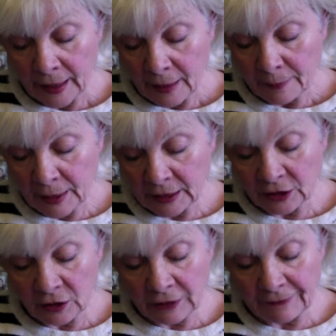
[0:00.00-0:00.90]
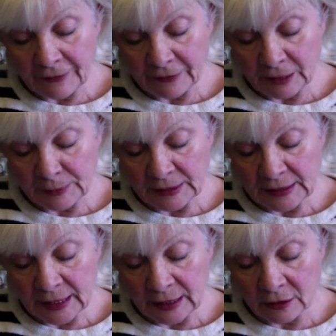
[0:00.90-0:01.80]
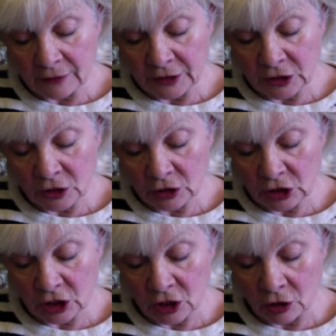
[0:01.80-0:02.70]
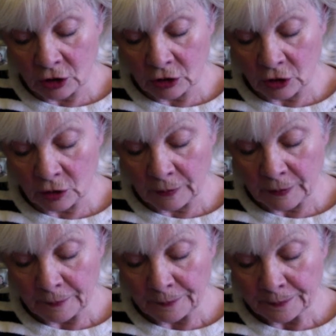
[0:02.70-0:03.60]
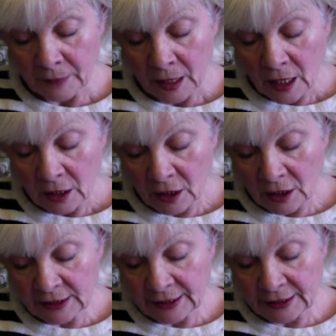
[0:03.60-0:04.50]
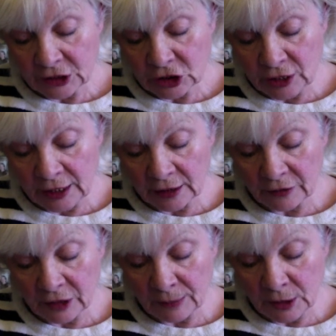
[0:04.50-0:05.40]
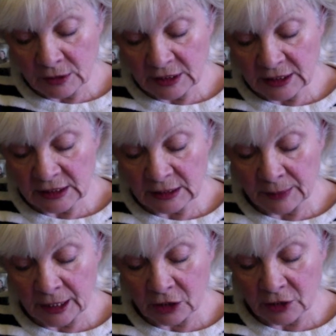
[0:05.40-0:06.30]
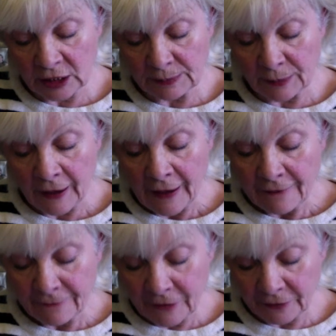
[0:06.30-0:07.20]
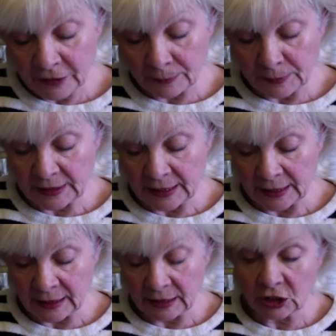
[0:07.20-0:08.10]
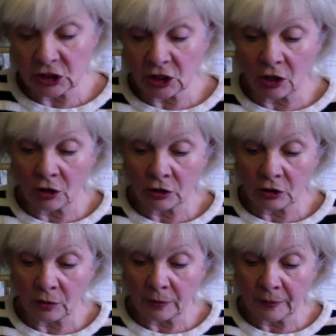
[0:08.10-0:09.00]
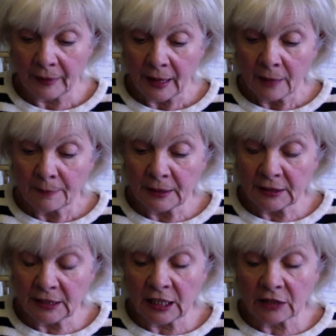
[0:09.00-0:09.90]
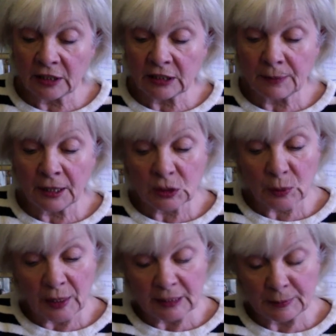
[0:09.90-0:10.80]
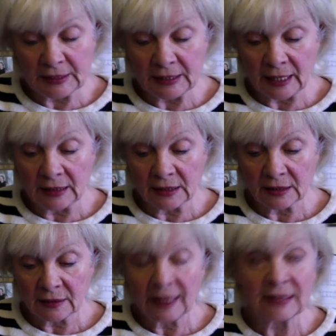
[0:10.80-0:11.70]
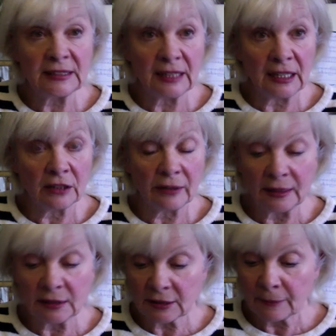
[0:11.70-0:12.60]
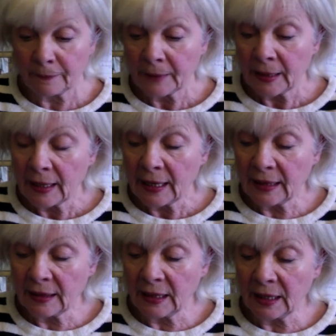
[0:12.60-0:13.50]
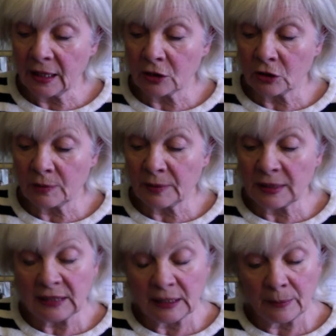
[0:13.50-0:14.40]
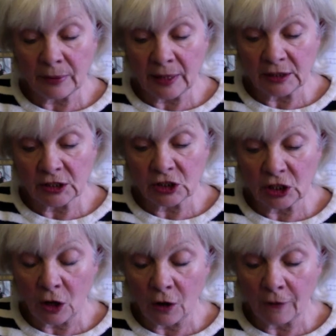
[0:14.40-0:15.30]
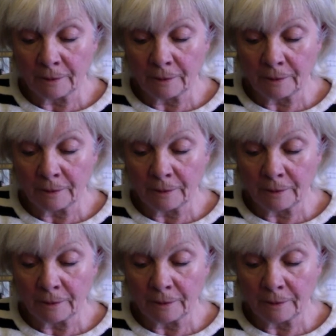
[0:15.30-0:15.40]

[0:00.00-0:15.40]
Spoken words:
but in only 50% of the non-Qigong group. Lastly, the strength of the immune system increased by 15% in the Qigong group, but decreased by 20%, that's decreased, in the group that didn't practice Qigong.